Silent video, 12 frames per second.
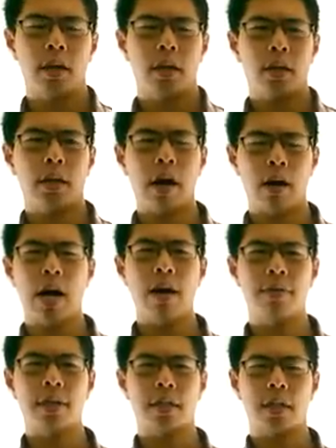Now
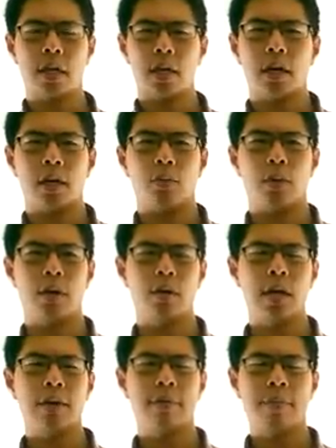obviously, we
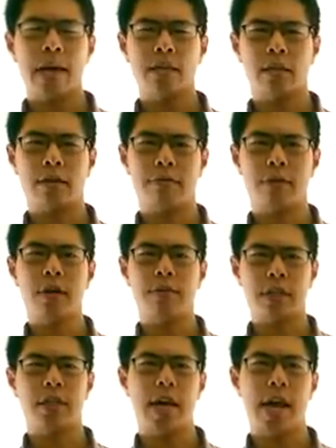don't have the passage in front of
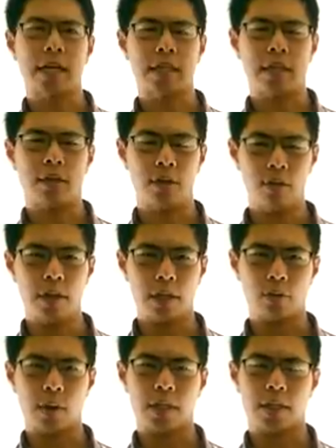us to actually do
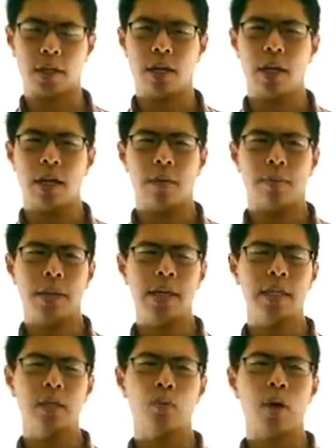this question, but
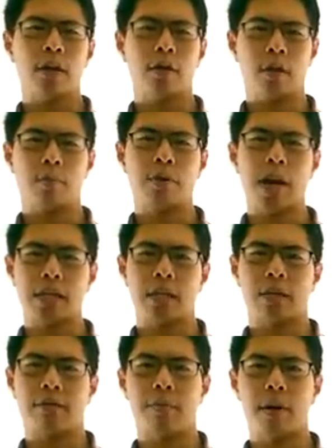let's just walk through the
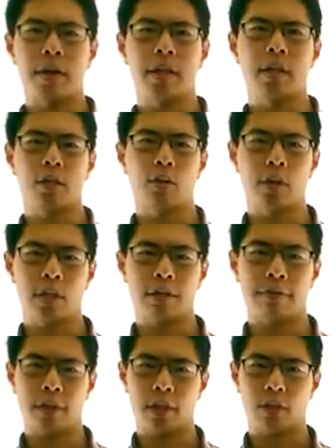process of marking the choices
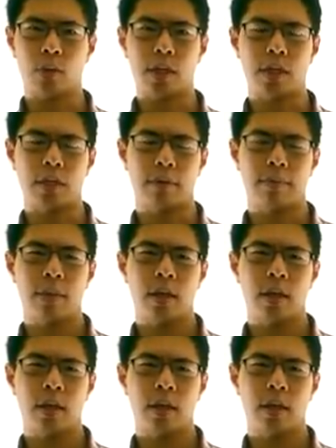for this question.